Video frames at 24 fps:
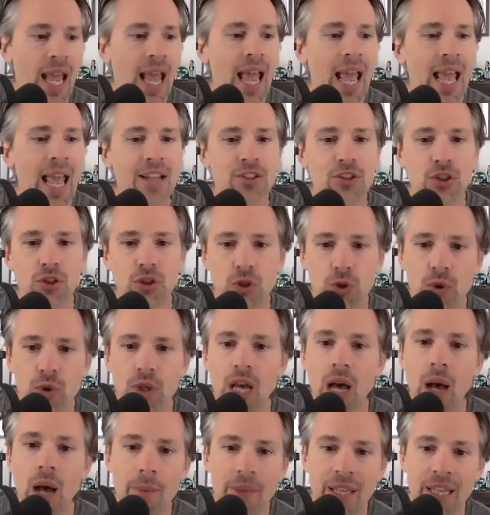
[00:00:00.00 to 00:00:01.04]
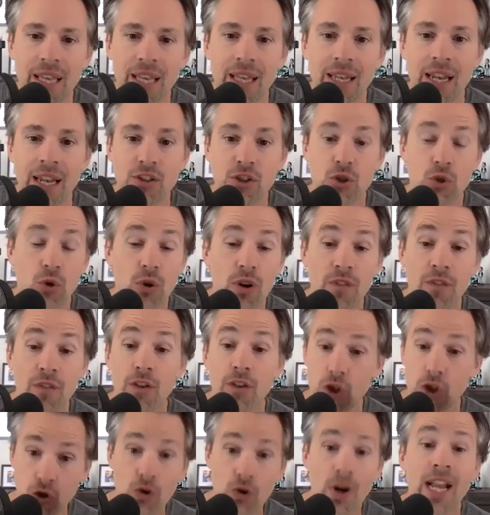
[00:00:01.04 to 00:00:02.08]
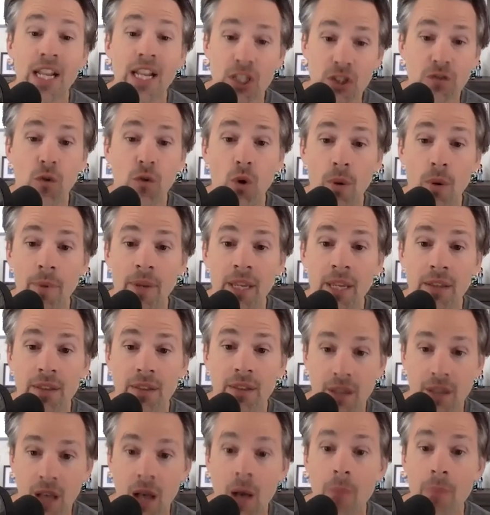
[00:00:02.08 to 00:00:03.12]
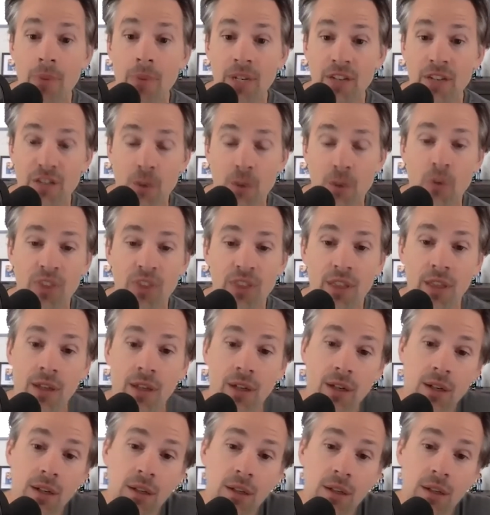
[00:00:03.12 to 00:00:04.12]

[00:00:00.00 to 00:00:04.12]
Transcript: and to you coming in and sort of transforming the company from within?